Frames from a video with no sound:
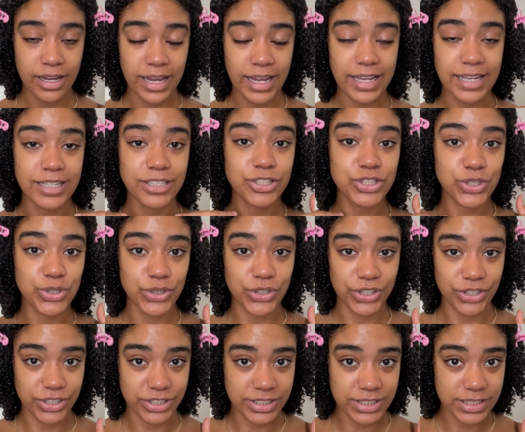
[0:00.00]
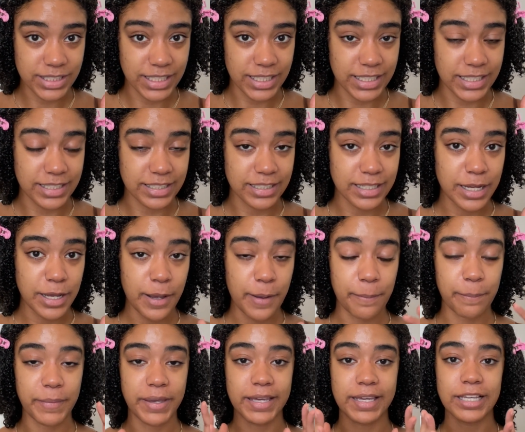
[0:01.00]
into your skin,
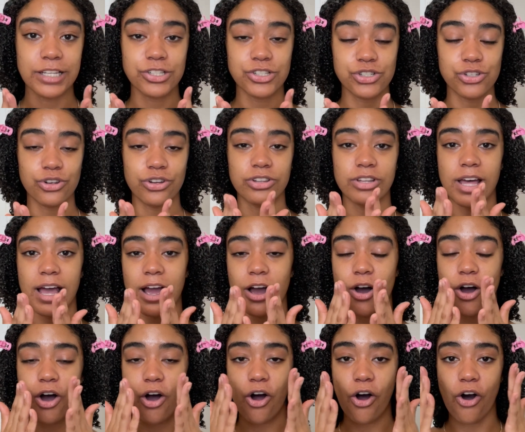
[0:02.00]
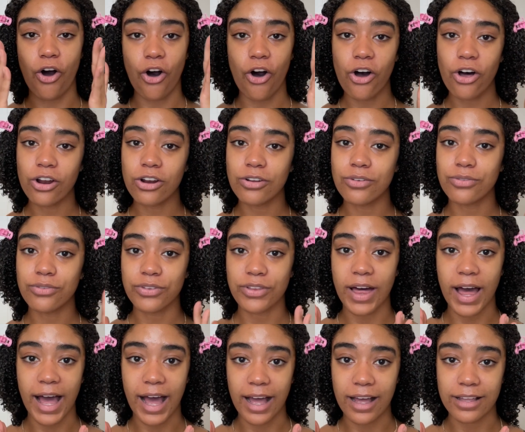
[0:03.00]
making sure that all of
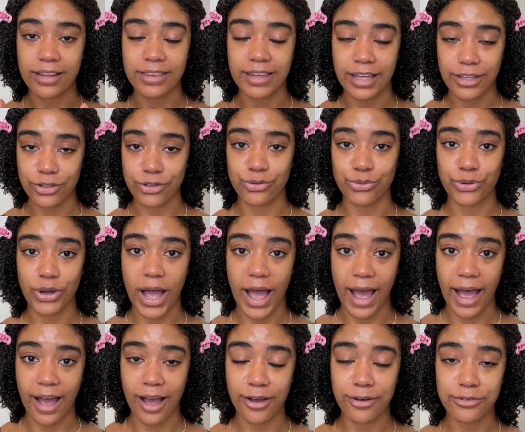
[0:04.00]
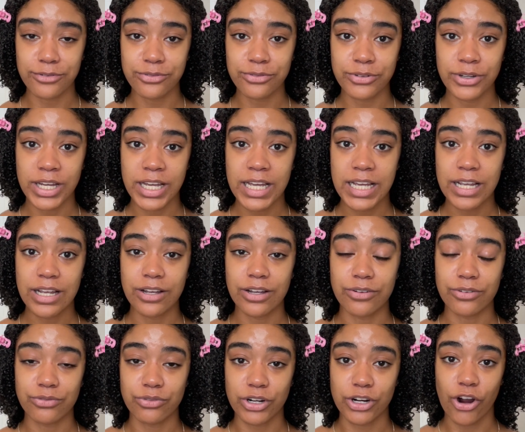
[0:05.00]
that you have
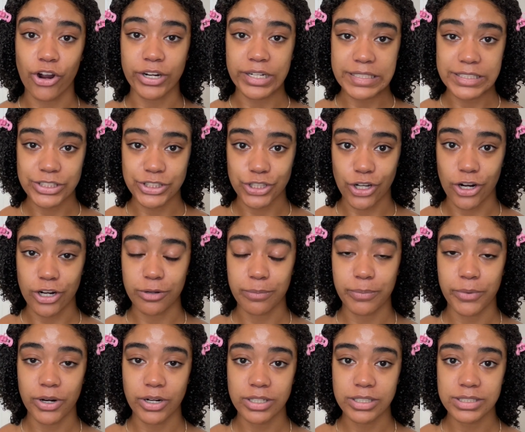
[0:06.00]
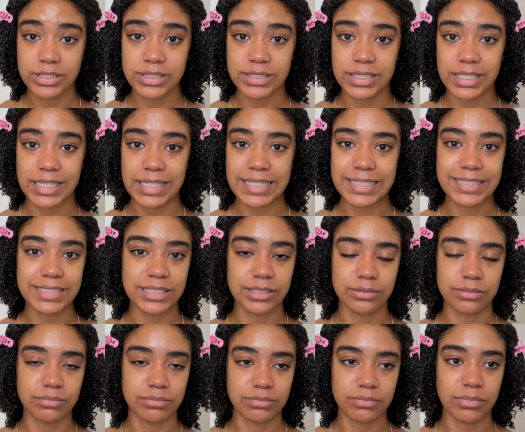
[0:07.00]
regarding dark marks is
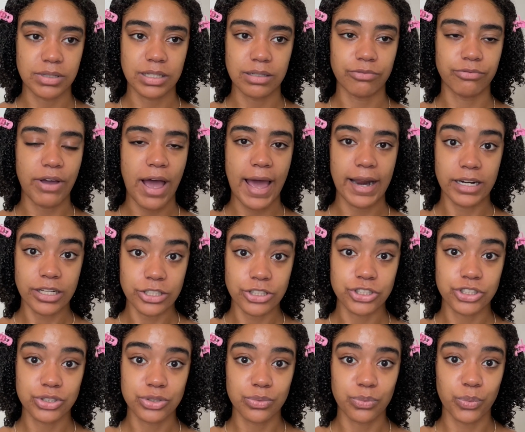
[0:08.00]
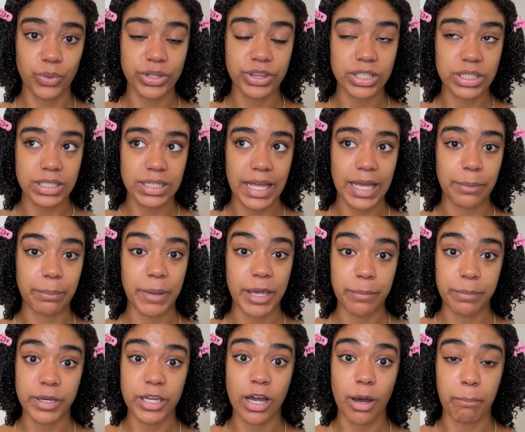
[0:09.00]
vanished within like
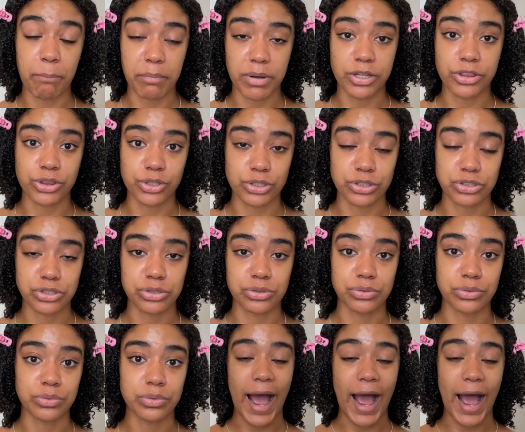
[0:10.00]
maybe a month or two.